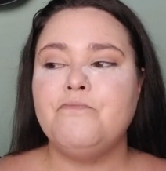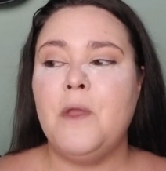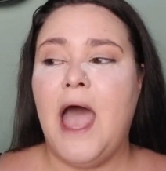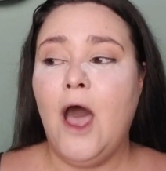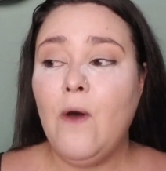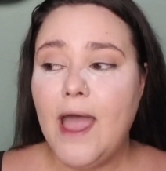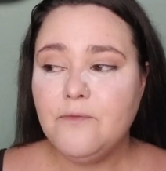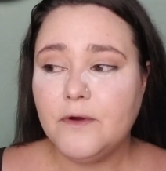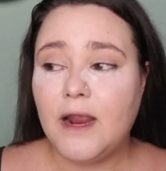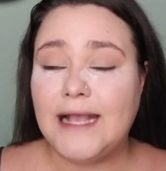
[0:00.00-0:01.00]

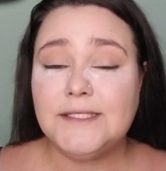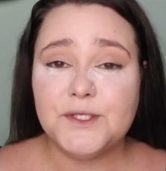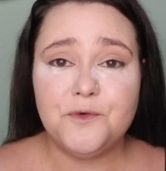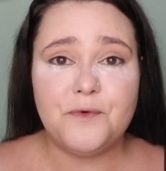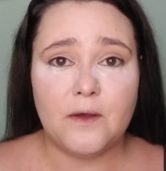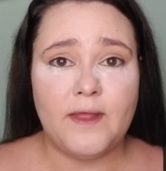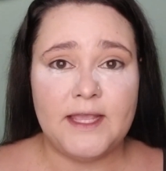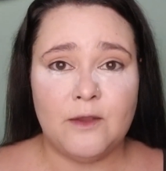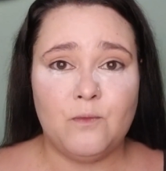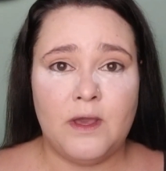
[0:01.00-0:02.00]
However, I still felt
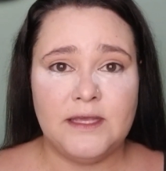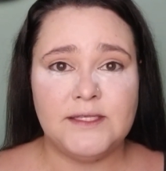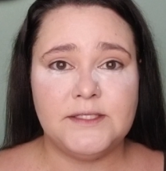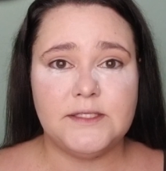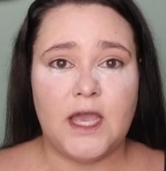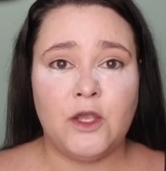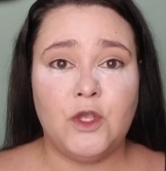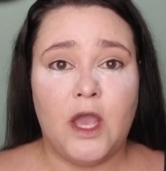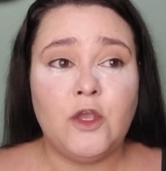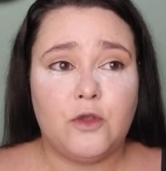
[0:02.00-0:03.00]
like it was
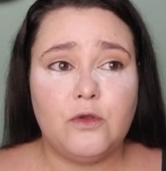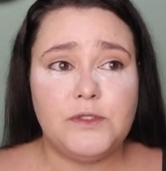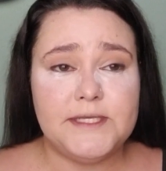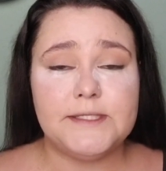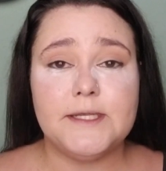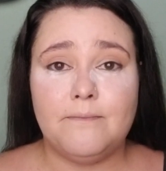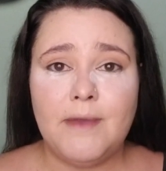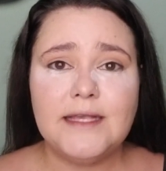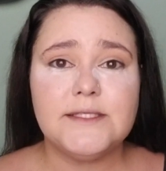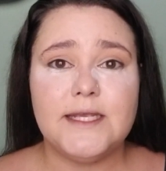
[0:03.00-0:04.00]
a decent
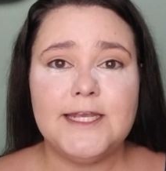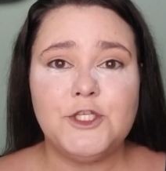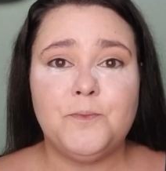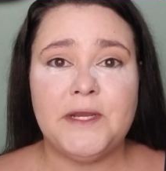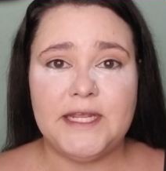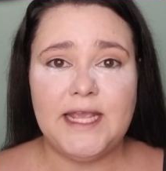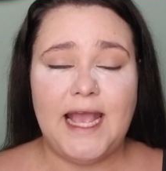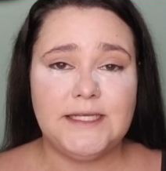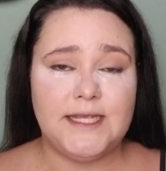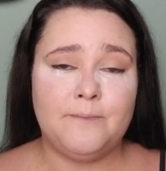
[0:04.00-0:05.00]
message, but he
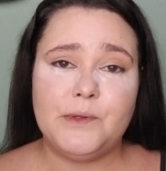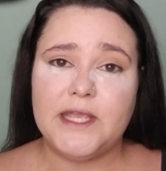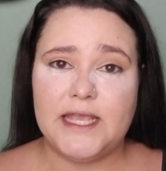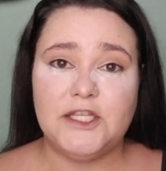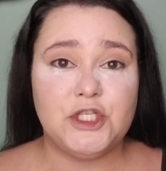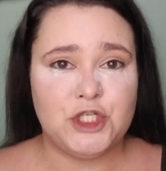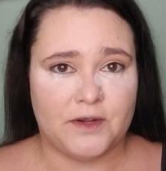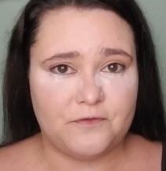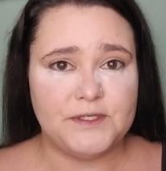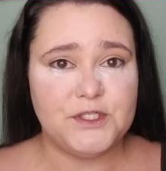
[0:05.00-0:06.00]
had to implicate
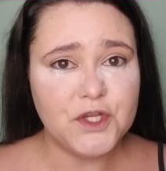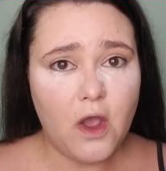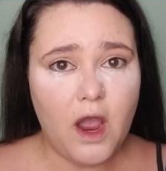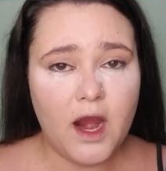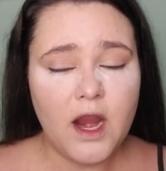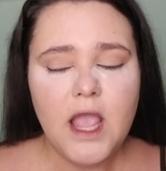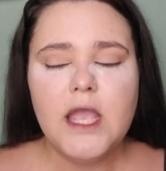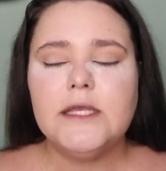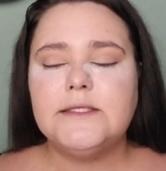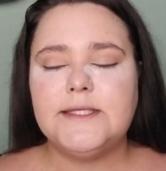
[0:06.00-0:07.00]
Jeffree Star,
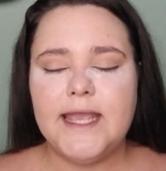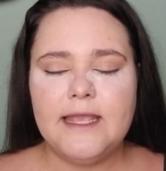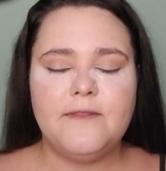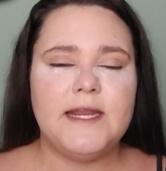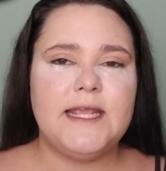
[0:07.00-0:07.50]
saying that